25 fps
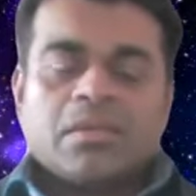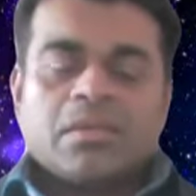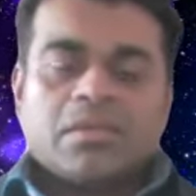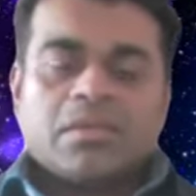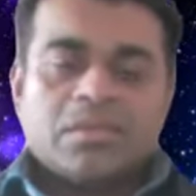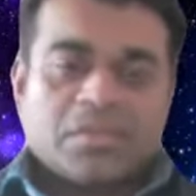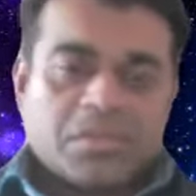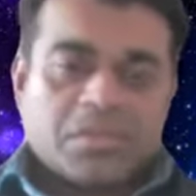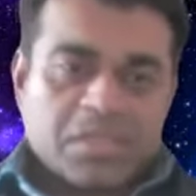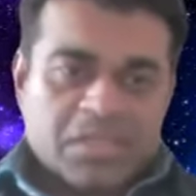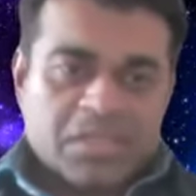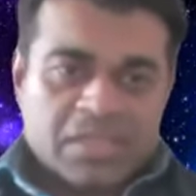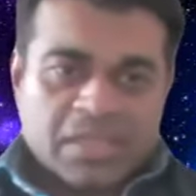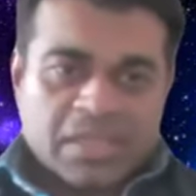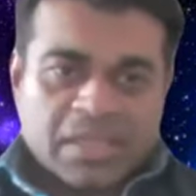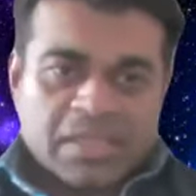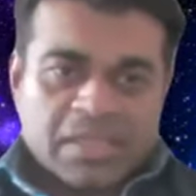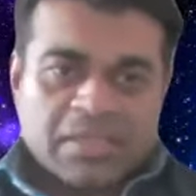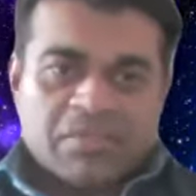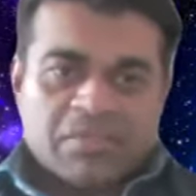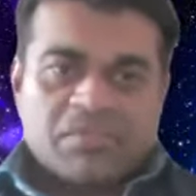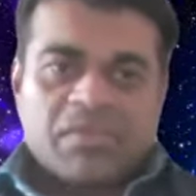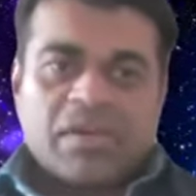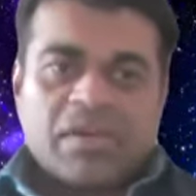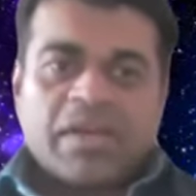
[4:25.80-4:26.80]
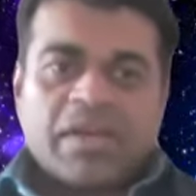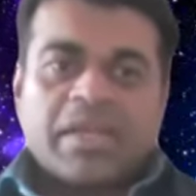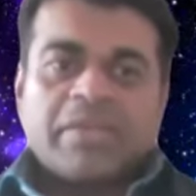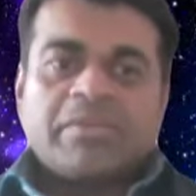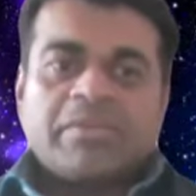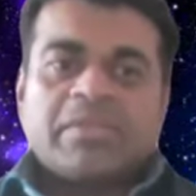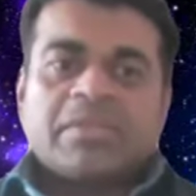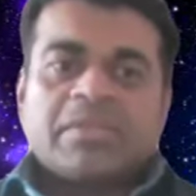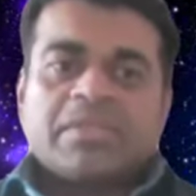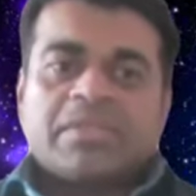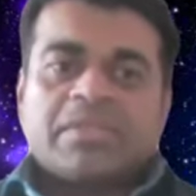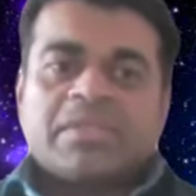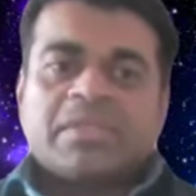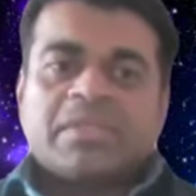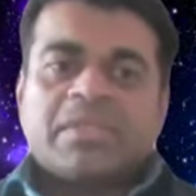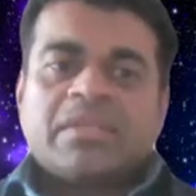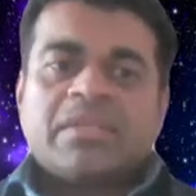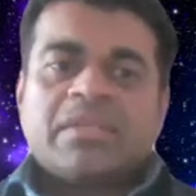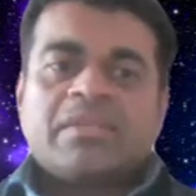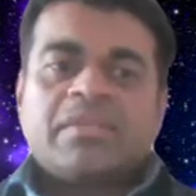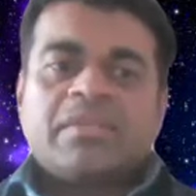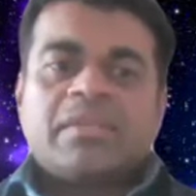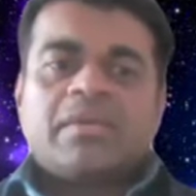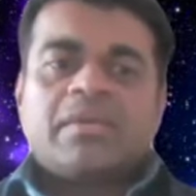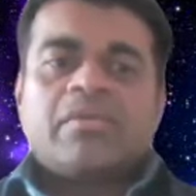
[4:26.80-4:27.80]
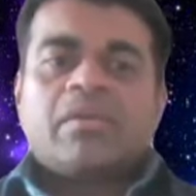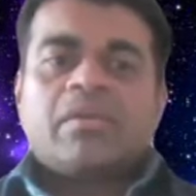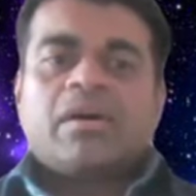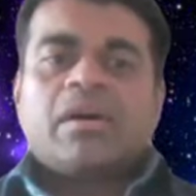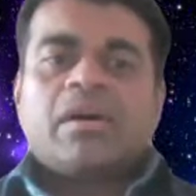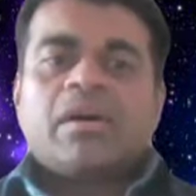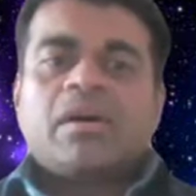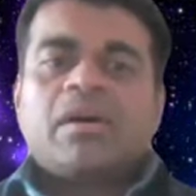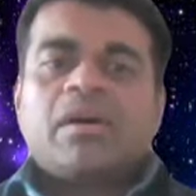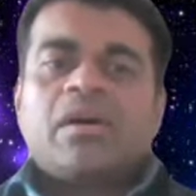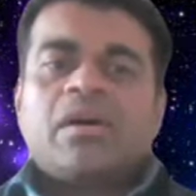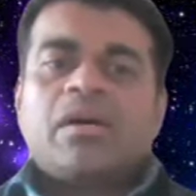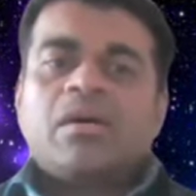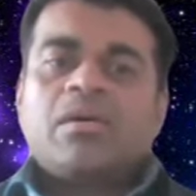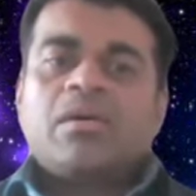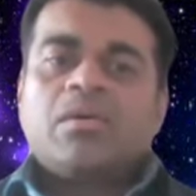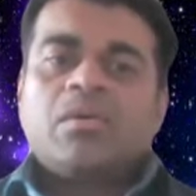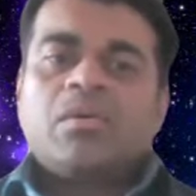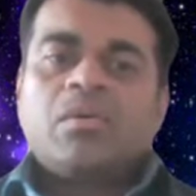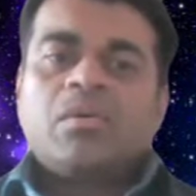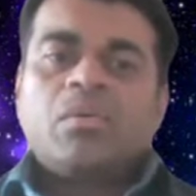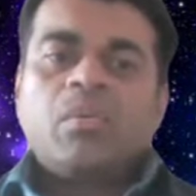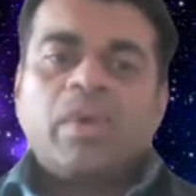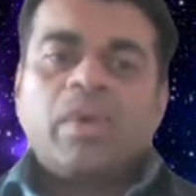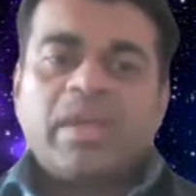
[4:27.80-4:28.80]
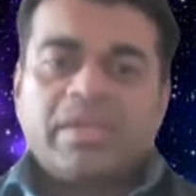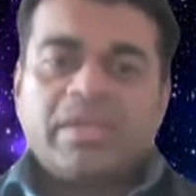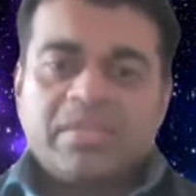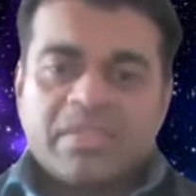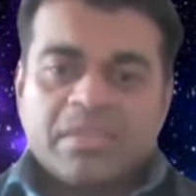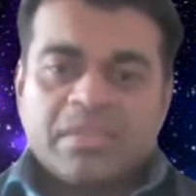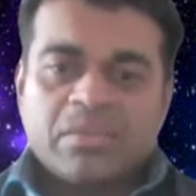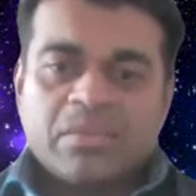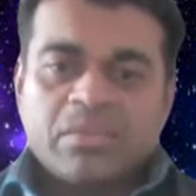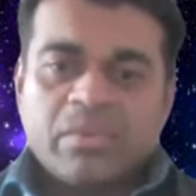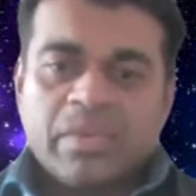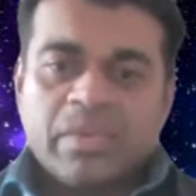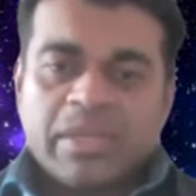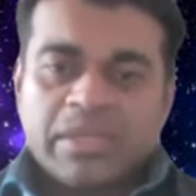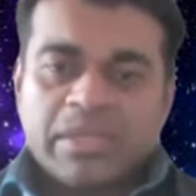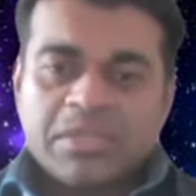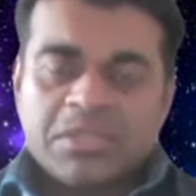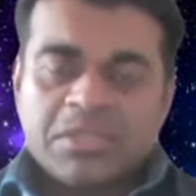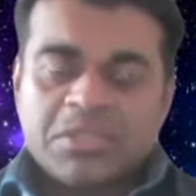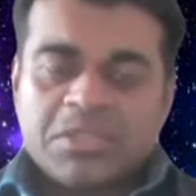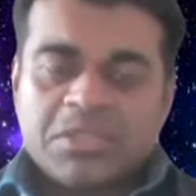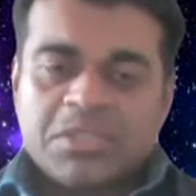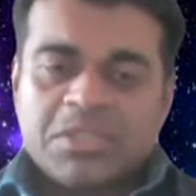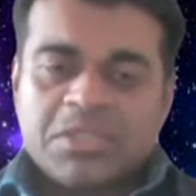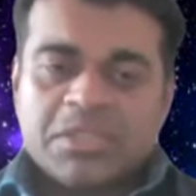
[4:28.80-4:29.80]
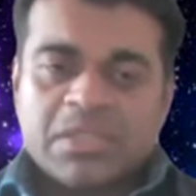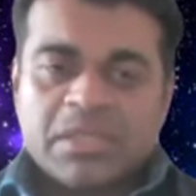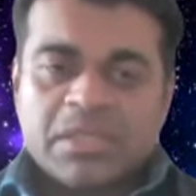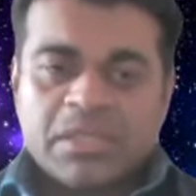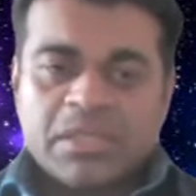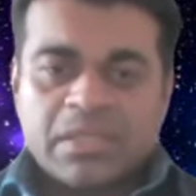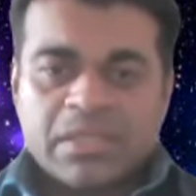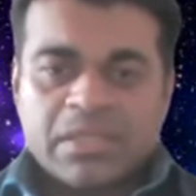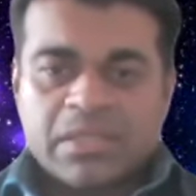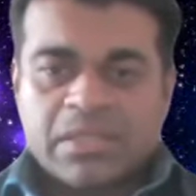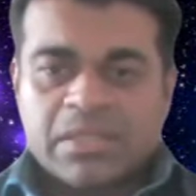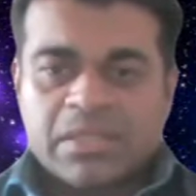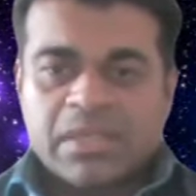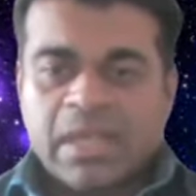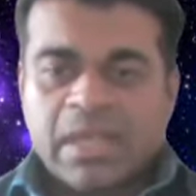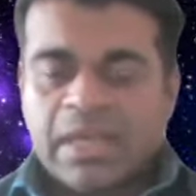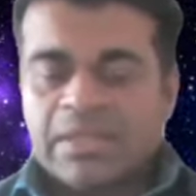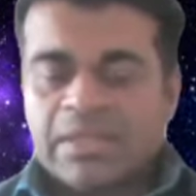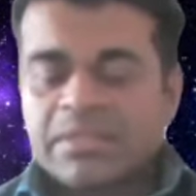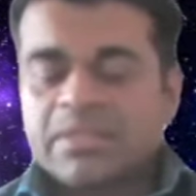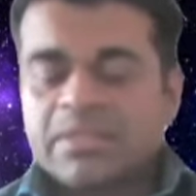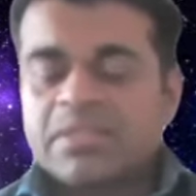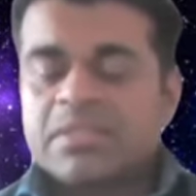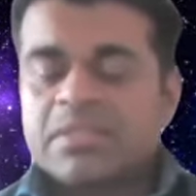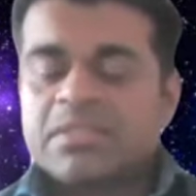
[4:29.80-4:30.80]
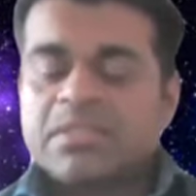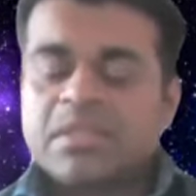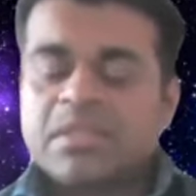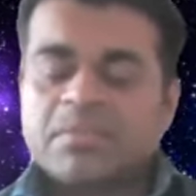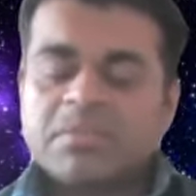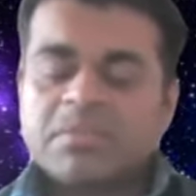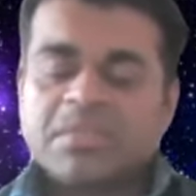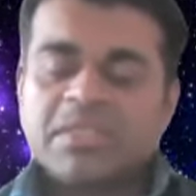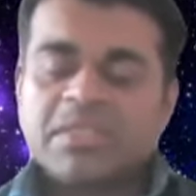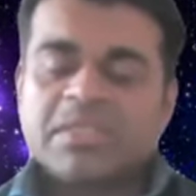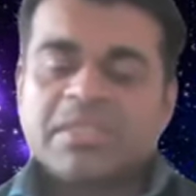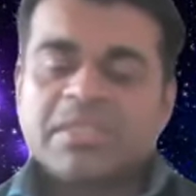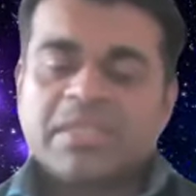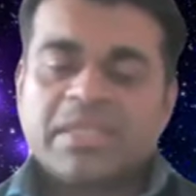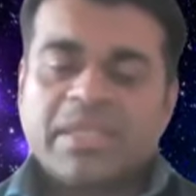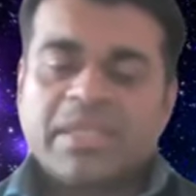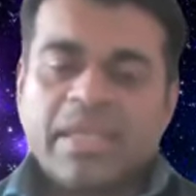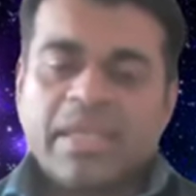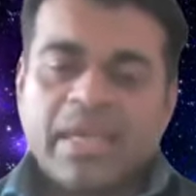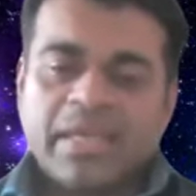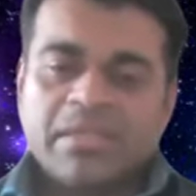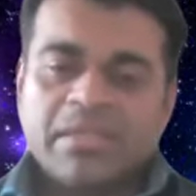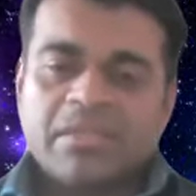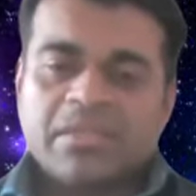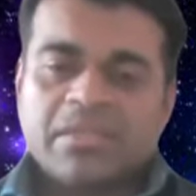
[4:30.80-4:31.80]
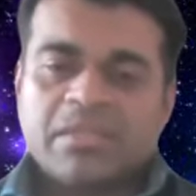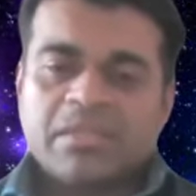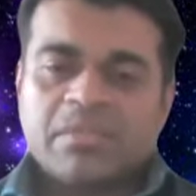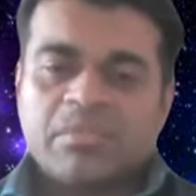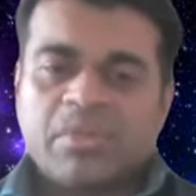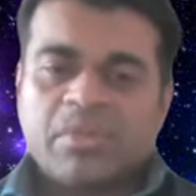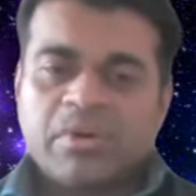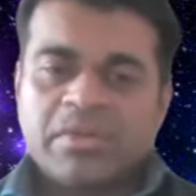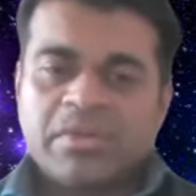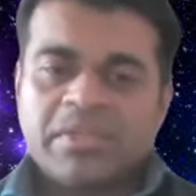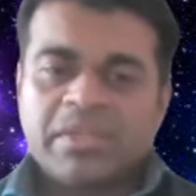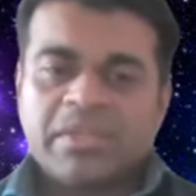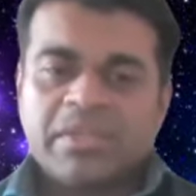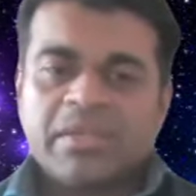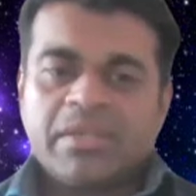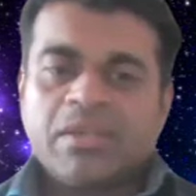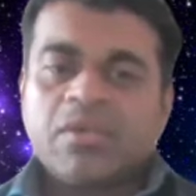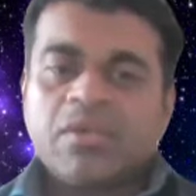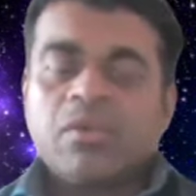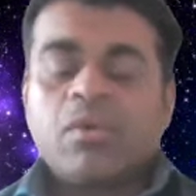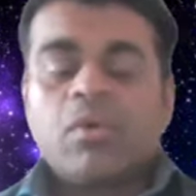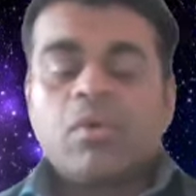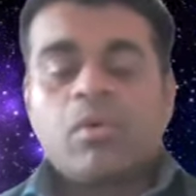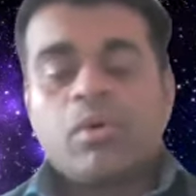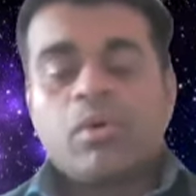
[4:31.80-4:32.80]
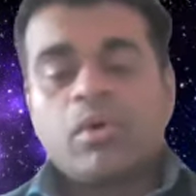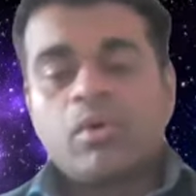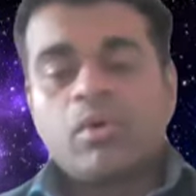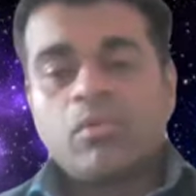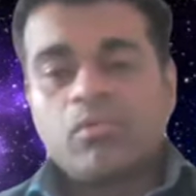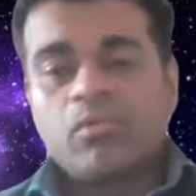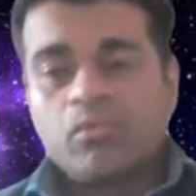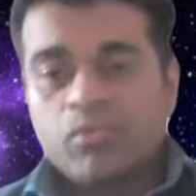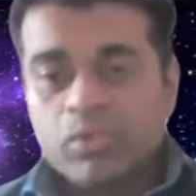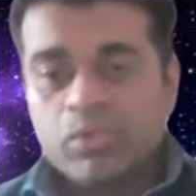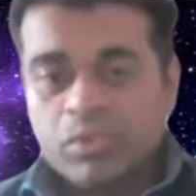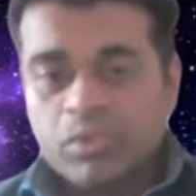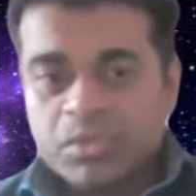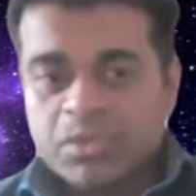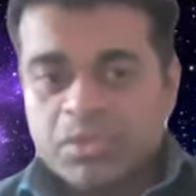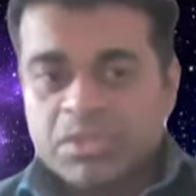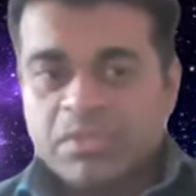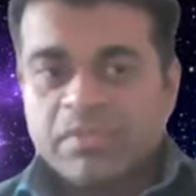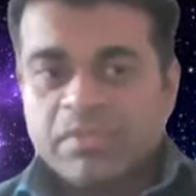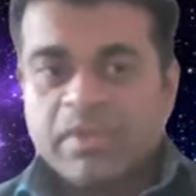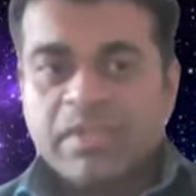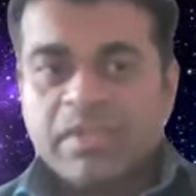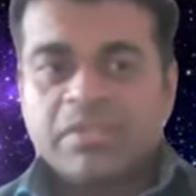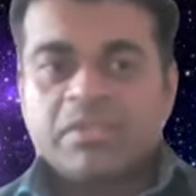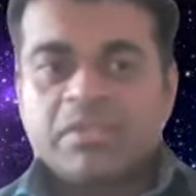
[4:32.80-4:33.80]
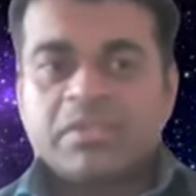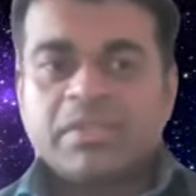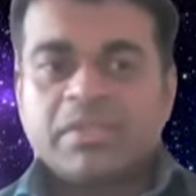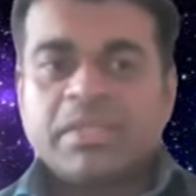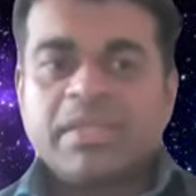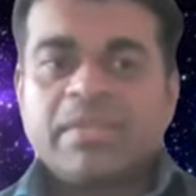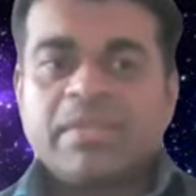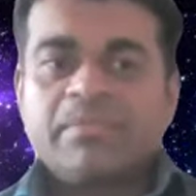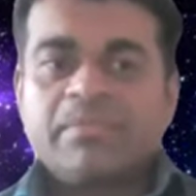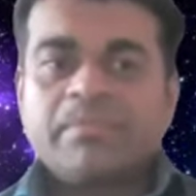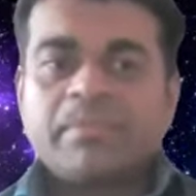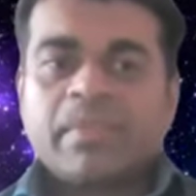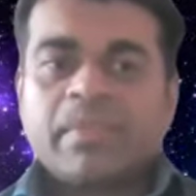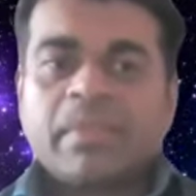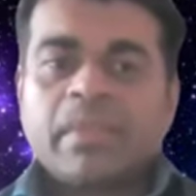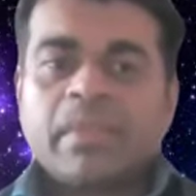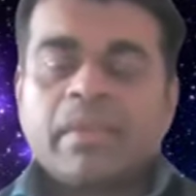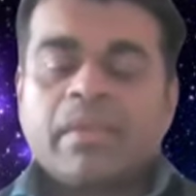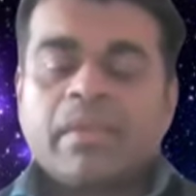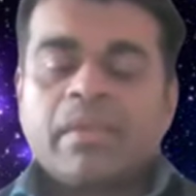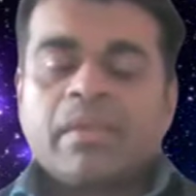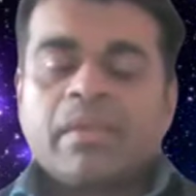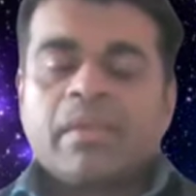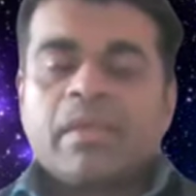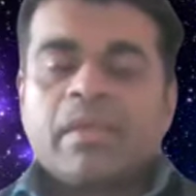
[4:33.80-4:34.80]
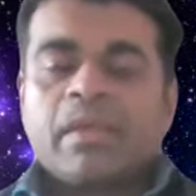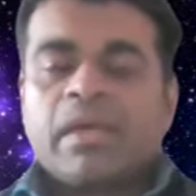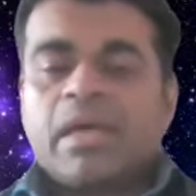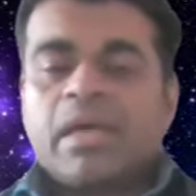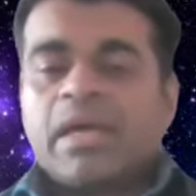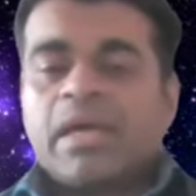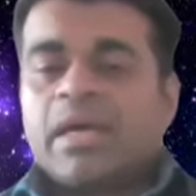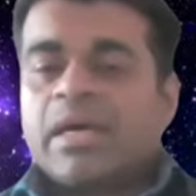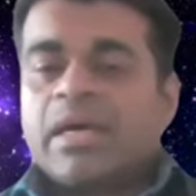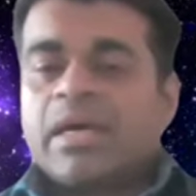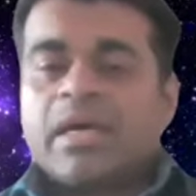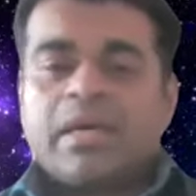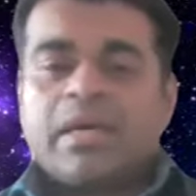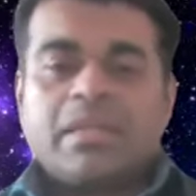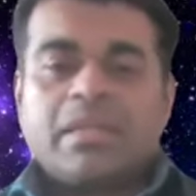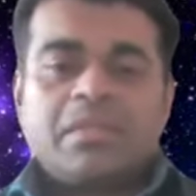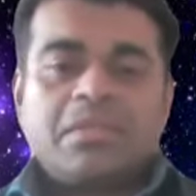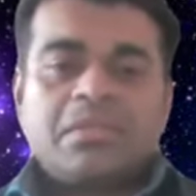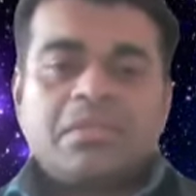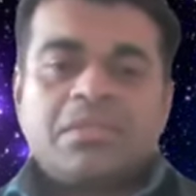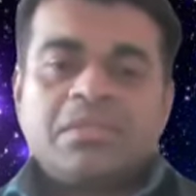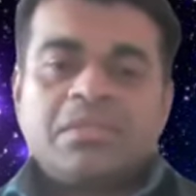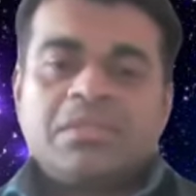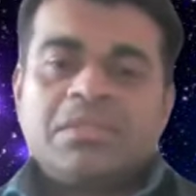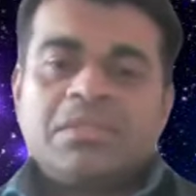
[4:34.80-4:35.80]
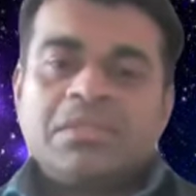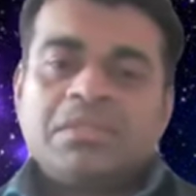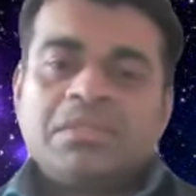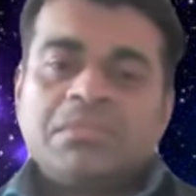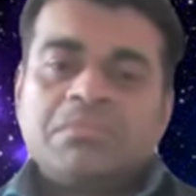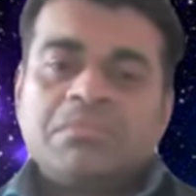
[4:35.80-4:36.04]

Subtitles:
So just like a virus, there are ways in which a hazardous substance can enter the body, or routes of entry. And